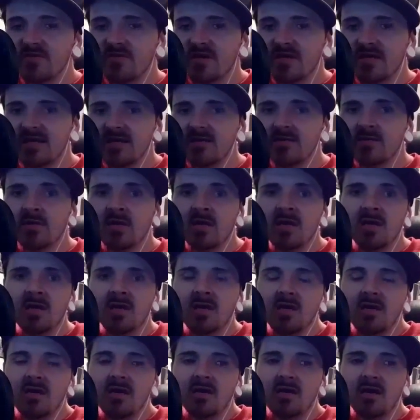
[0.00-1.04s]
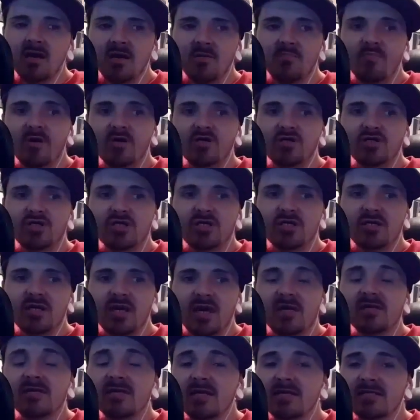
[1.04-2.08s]
right now. Bungie
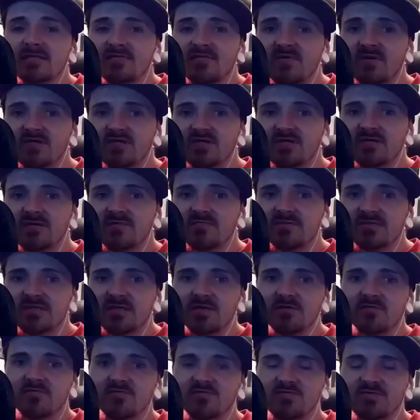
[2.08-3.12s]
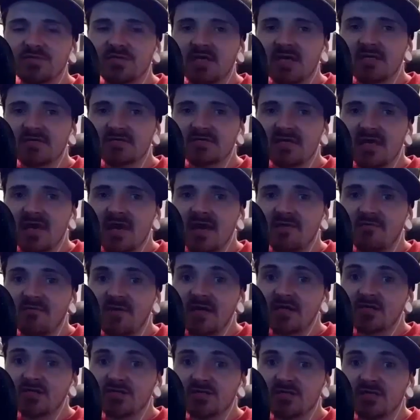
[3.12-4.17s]
and Activision themselves have
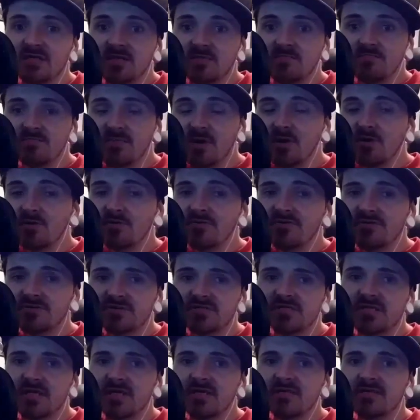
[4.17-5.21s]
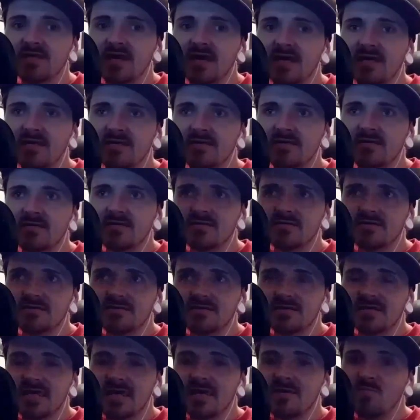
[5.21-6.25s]
actually both said that
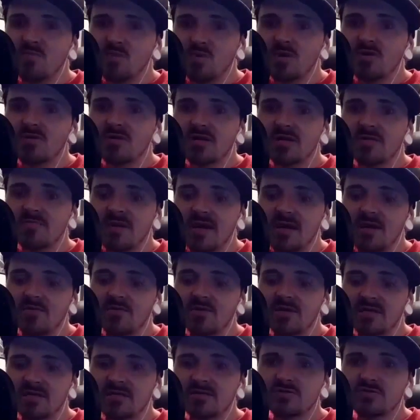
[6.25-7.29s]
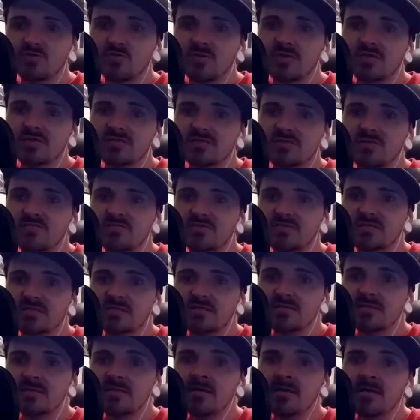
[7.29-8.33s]
the game will come out in
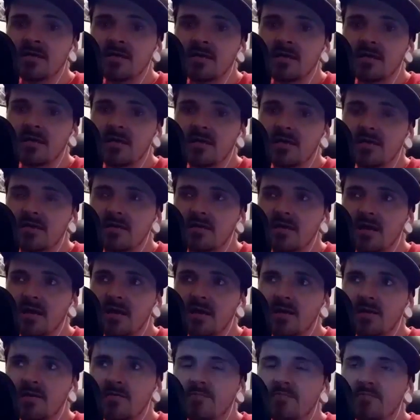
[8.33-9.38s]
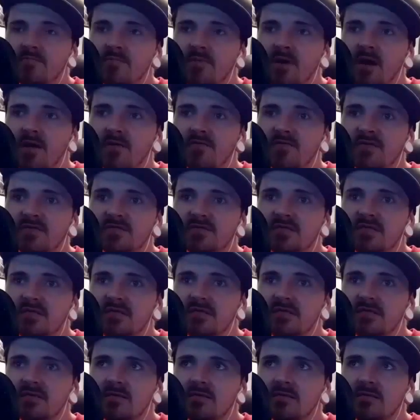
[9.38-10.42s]
2017.
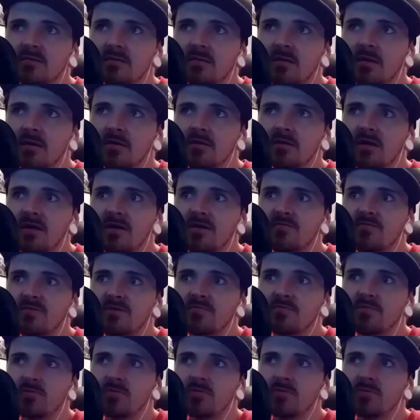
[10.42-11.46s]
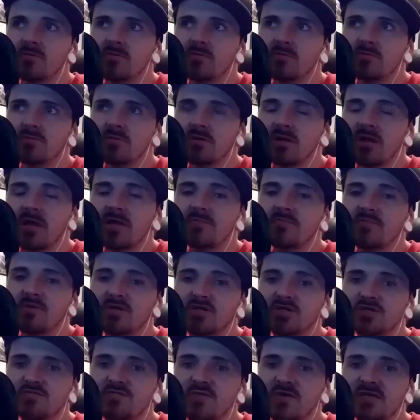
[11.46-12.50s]
Obviously, a lot of
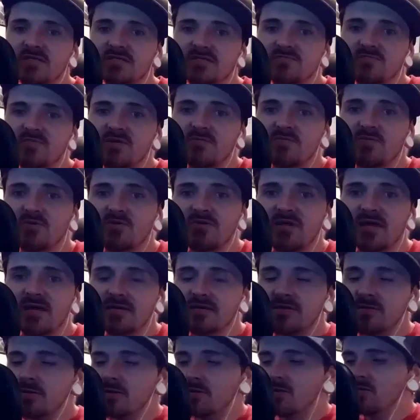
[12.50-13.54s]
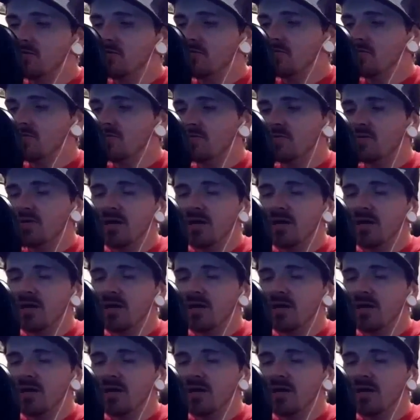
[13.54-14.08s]
Bungie fans and people that know